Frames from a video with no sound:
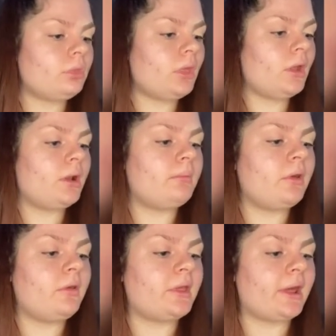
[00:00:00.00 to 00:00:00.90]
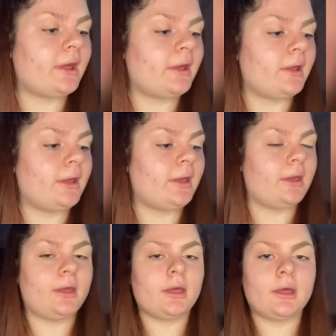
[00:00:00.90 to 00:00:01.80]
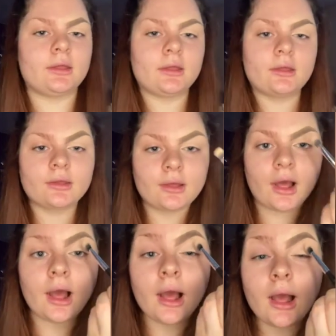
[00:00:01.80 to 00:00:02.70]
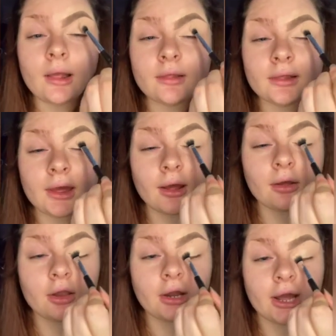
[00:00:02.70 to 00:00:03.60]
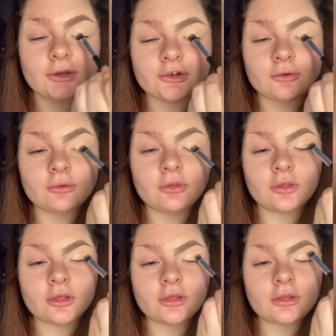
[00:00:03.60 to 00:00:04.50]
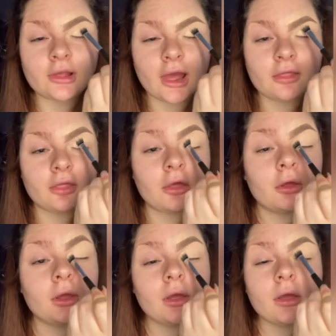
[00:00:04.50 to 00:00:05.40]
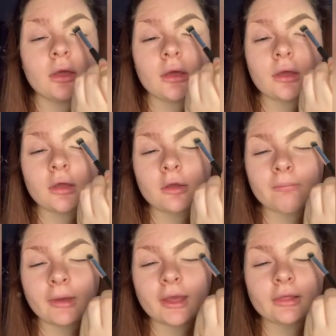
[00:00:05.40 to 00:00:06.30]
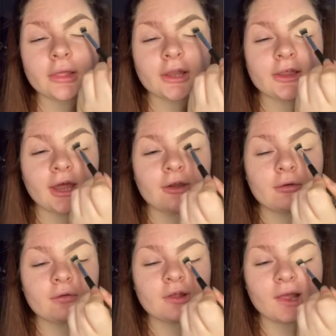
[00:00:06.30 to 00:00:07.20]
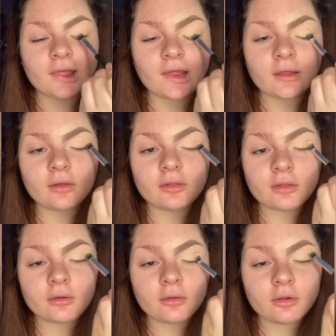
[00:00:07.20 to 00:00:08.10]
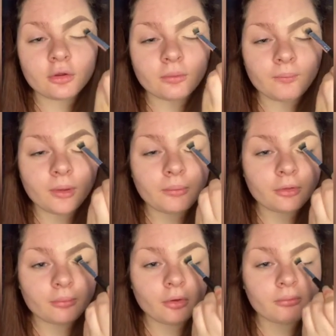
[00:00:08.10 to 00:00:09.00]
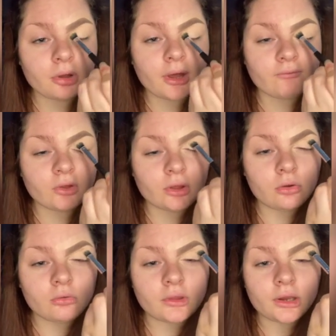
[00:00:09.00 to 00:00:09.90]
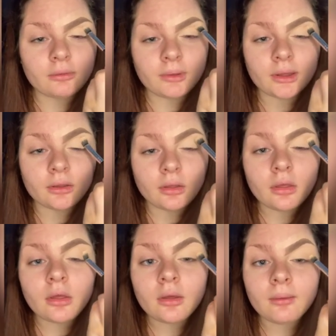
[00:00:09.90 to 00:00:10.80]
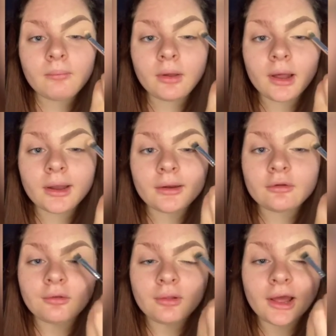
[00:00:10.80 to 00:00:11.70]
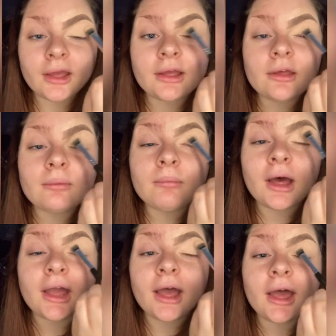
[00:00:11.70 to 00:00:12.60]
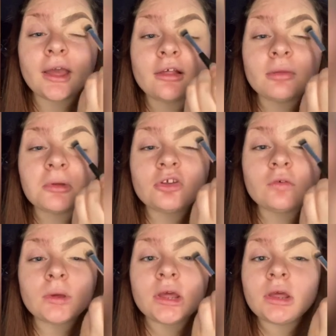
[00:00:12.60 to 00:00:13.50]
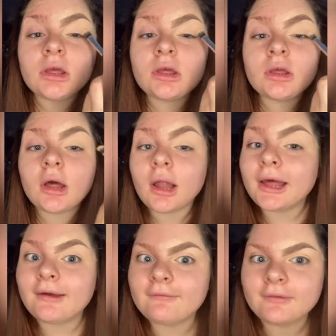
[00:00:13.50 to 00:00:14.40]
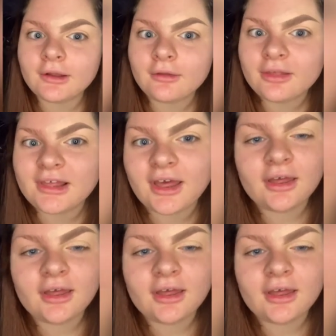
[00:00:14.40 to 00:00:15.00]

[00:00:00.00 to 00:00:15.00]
And I'm using a skin coloured eyeshadow to set the base. They say don't set it because the colour doesn't pop as well, but I think it does anyway. But I don't like my eyes to be dewy. I like everything else set.